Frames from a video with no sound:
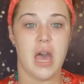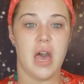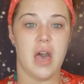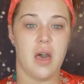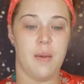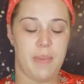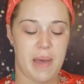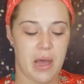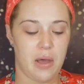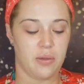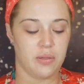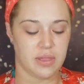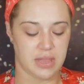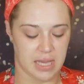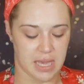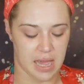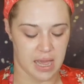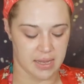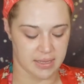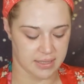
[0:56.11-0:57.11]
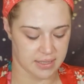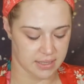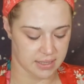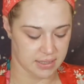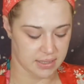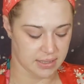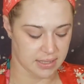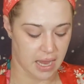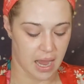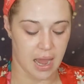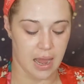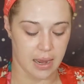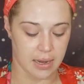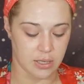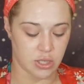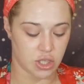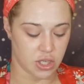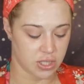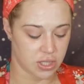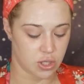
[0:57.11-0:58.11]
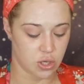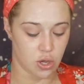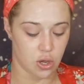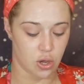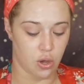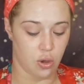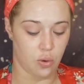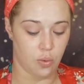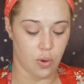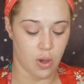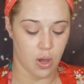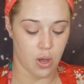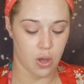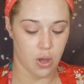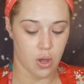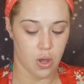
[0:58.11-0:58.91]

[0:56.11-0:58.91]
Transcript: about the acids. I just know